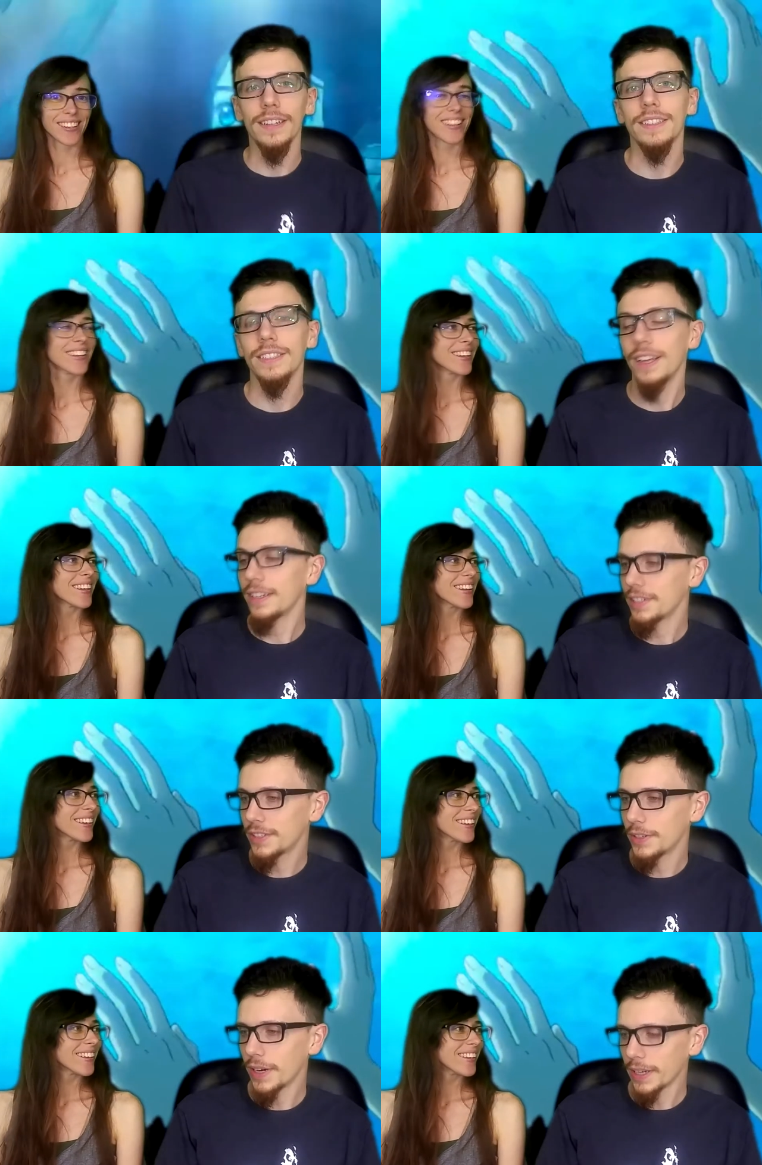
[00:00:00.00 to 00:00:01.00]
Speaker 1: It is not just
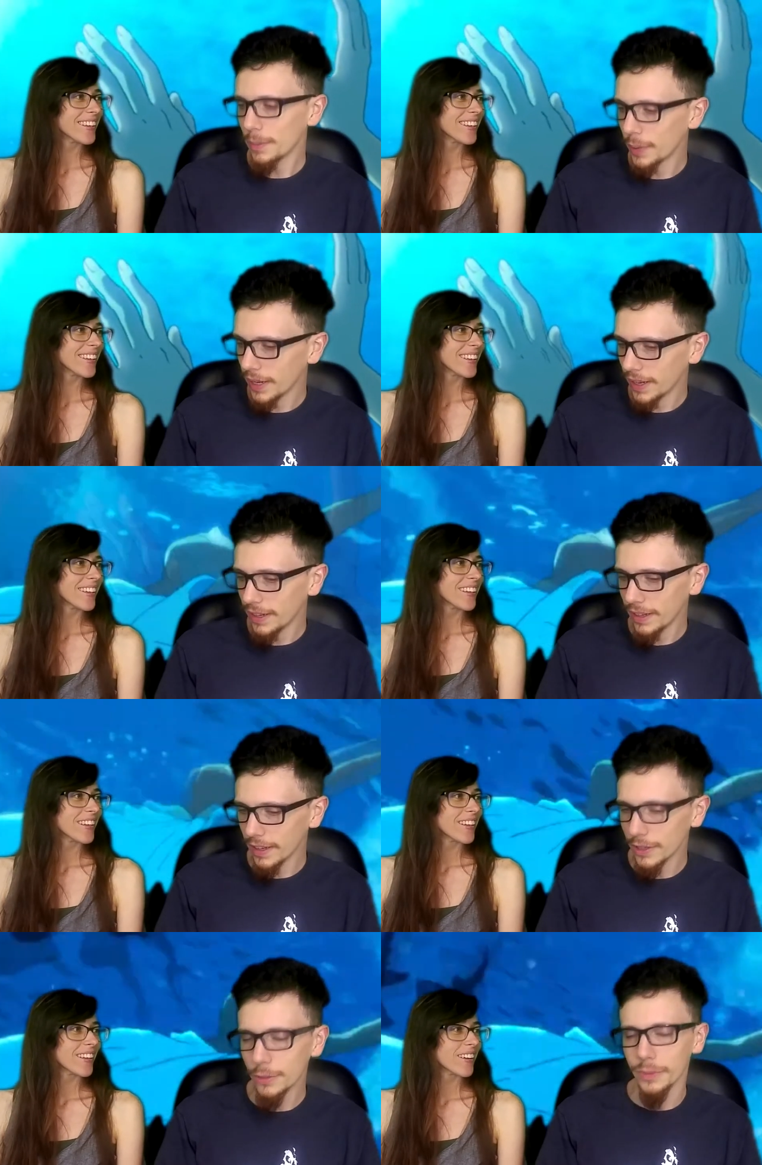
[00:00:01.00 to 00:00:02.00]
directed by
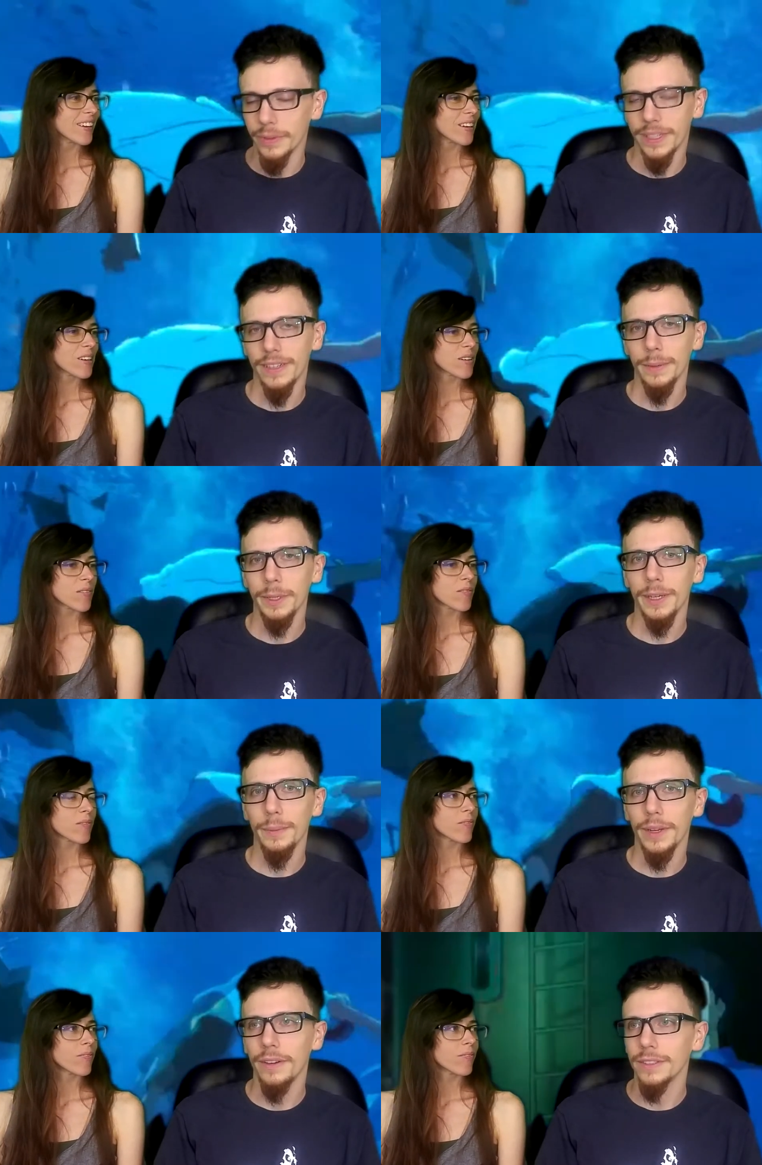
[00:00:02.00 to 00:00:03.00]
Ayumu Watanabe,
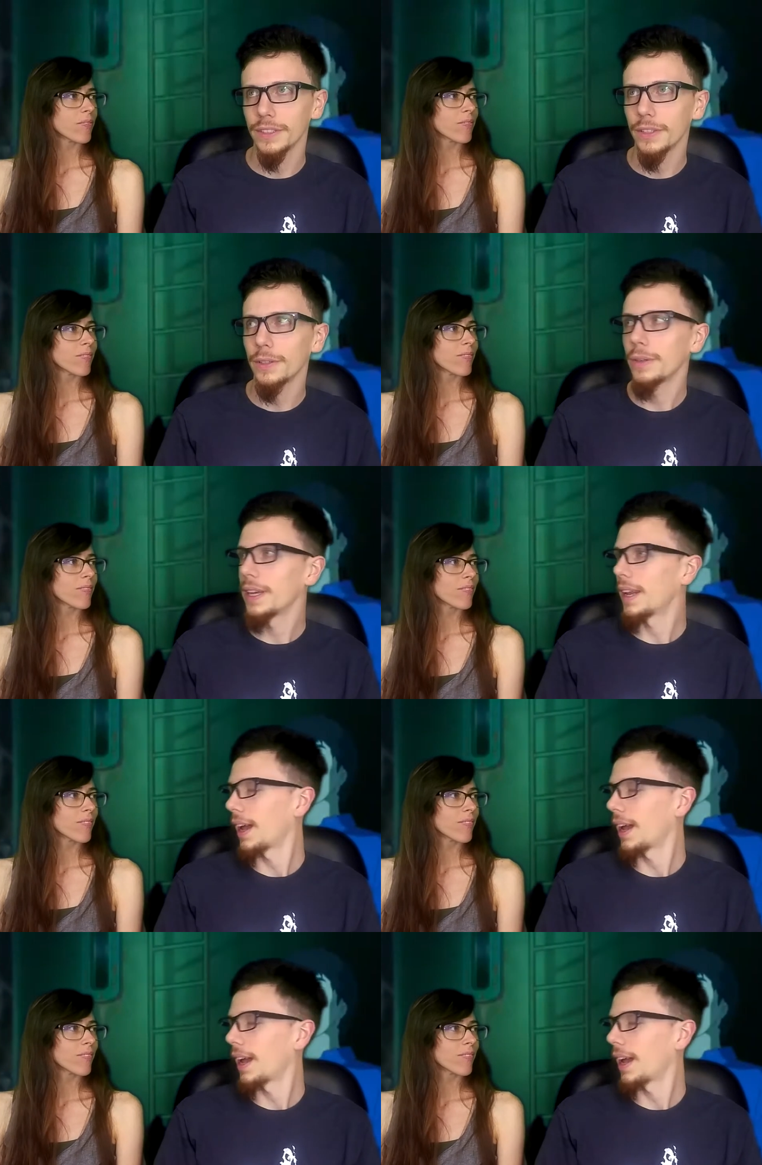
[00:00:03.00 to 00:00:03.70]
but also it